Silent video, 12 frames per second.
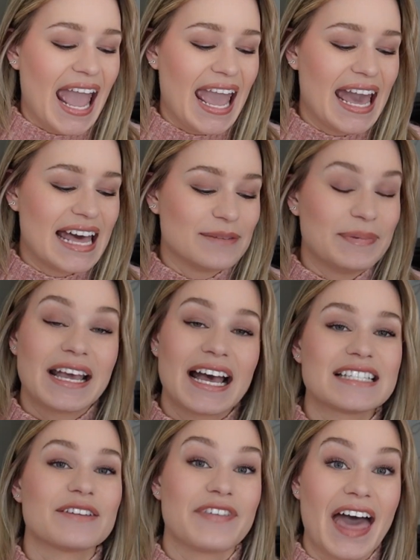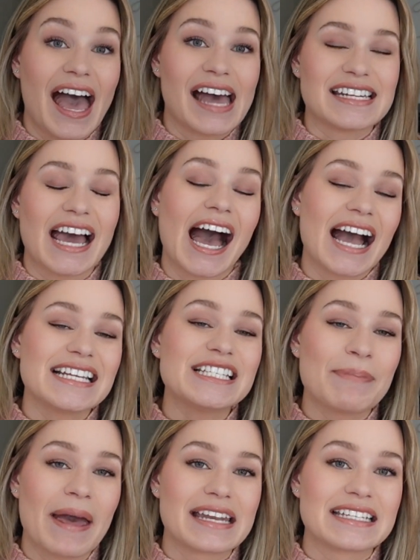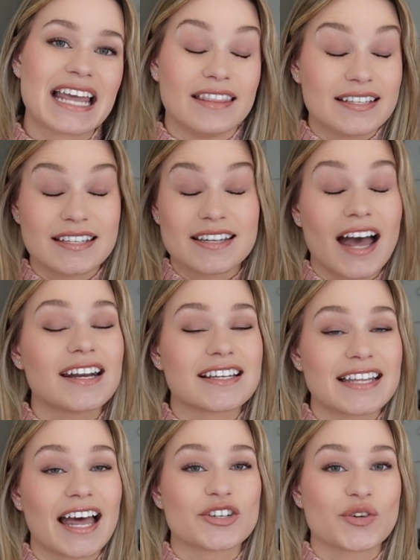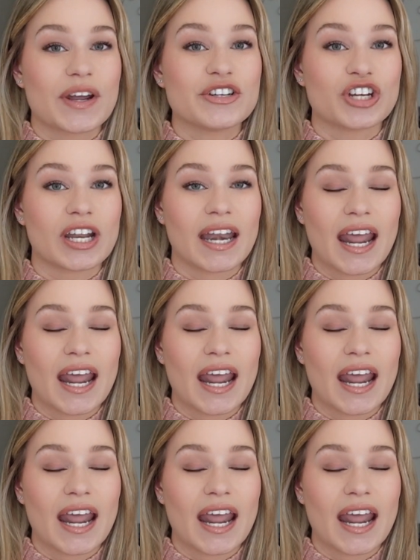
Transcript: And because of that, I spent, this is not an exaggeration,